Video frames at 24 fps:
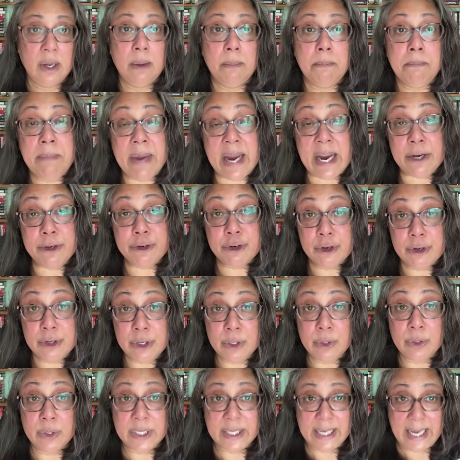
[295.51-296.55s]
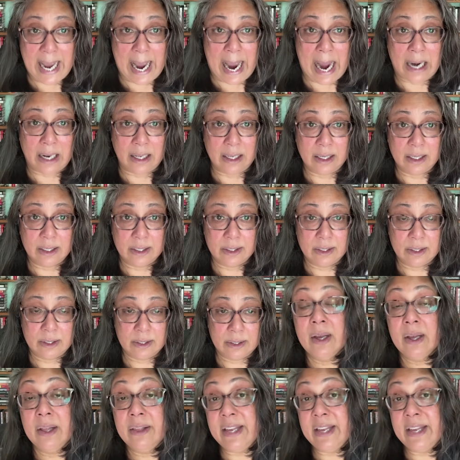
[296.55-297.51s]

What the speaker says: Major news catalysts.